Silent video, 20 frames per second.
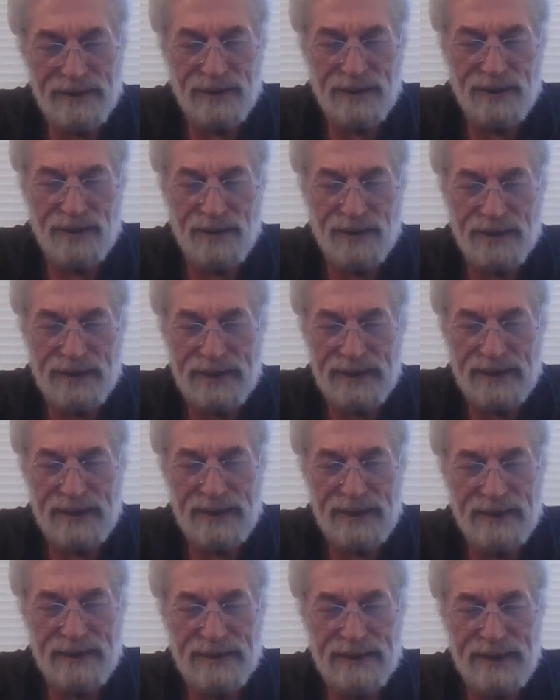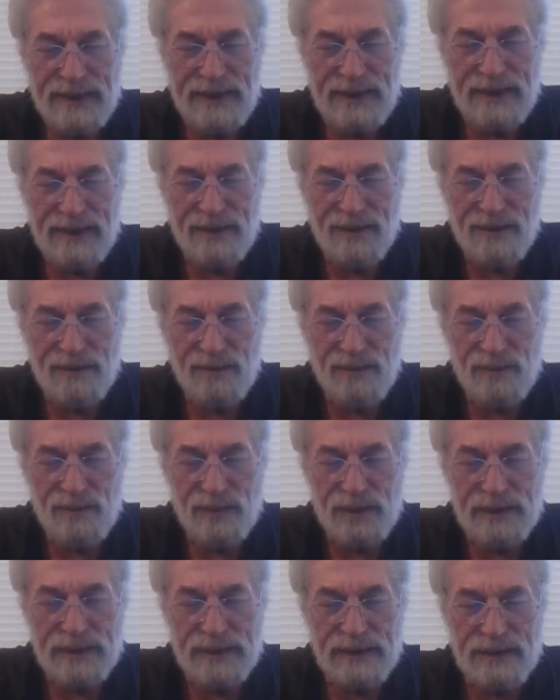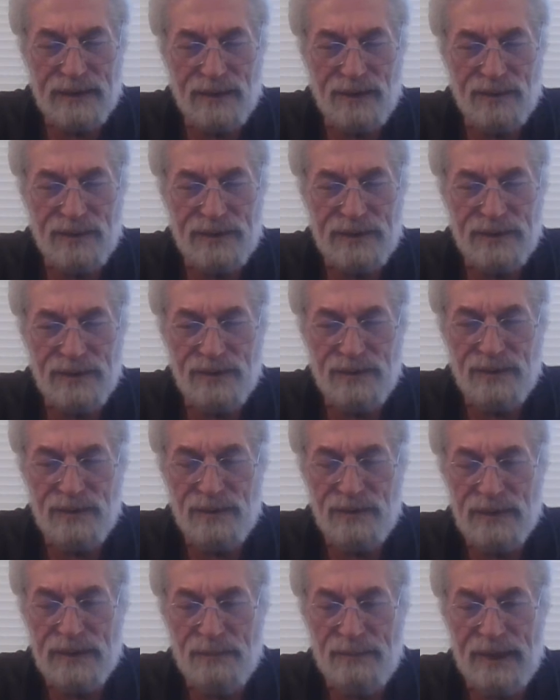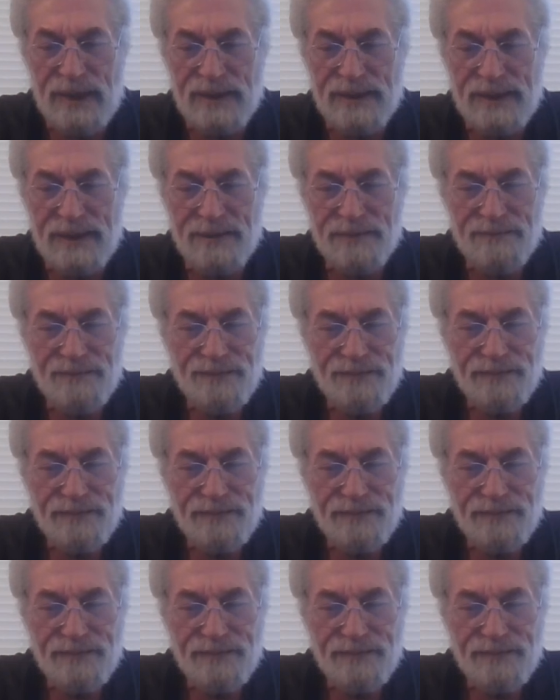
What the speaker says: Okay, now we're going to go to Lobelia.